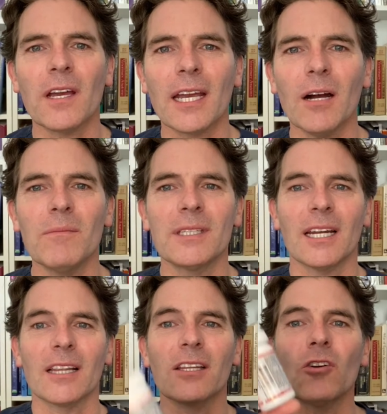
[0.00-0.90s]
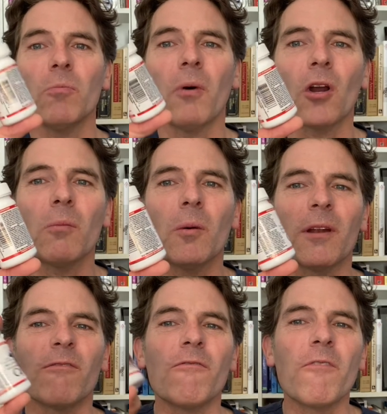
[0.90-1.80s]
comes in a little bottle but
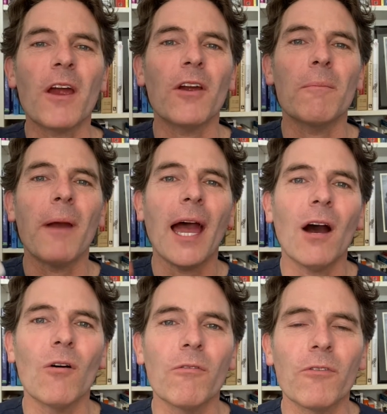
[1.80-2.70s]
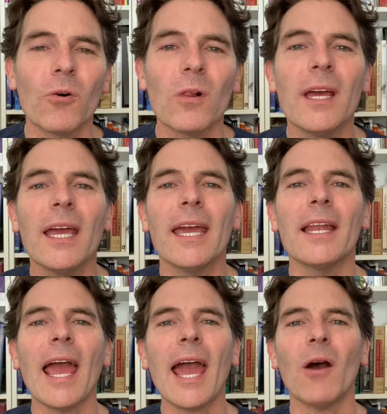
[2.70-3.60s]
very powerful in
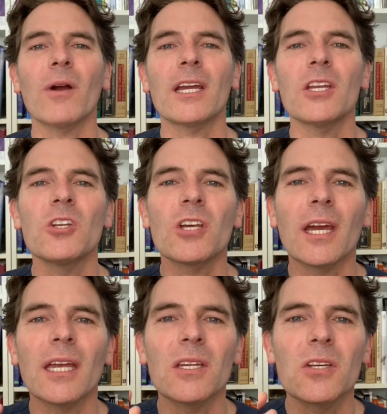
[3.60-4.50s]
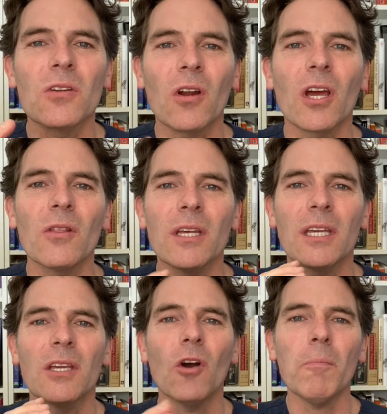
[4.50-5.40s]
how it can change not only
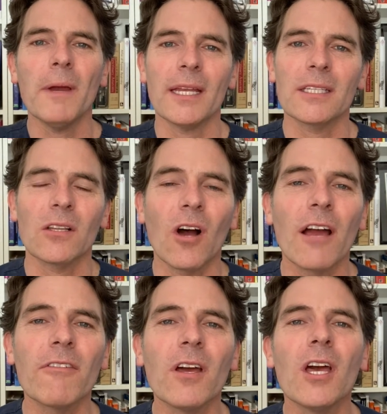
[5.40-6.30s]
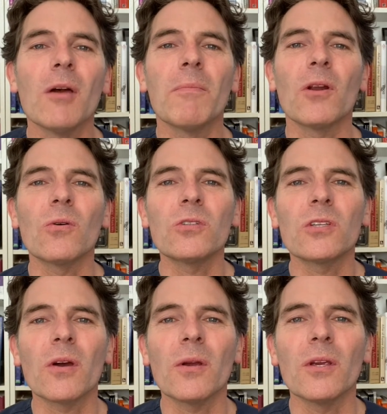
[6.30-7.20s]
your pet's life but
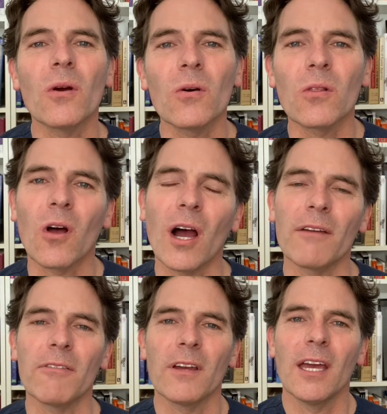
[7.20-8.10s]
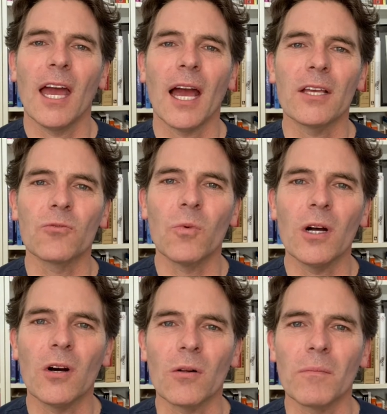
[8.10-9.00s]
also your life as
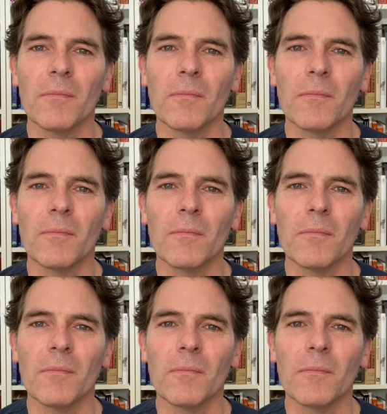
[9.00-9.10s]
well.